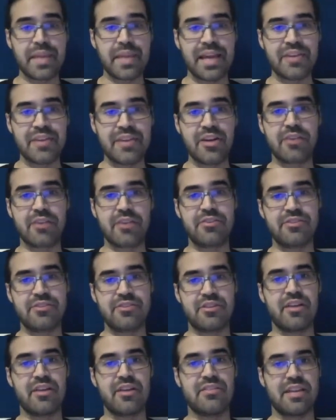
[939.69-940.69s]
And Docker is
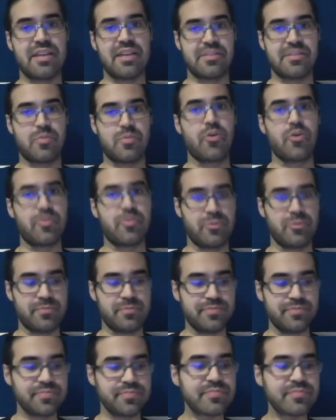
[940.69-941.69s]
not as portable.
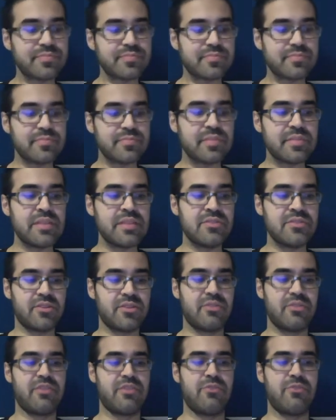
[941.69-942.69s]

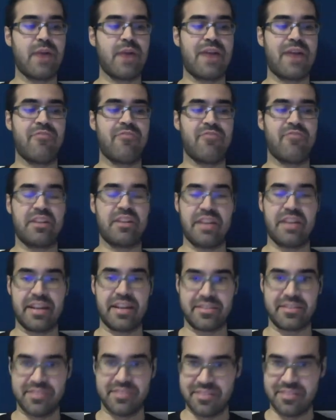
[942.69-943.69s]
So if you have an
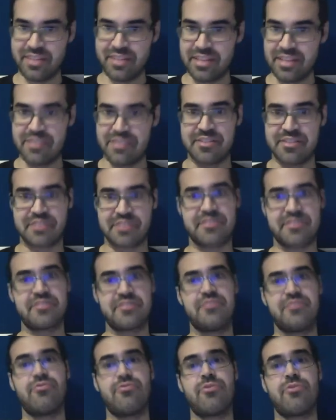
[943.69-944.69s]

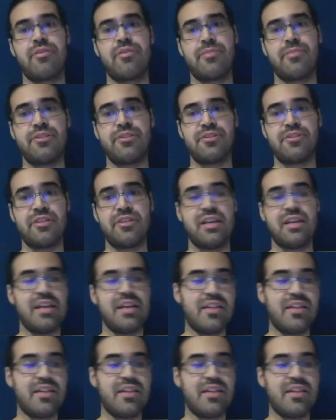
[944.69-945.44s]
x86-64 image,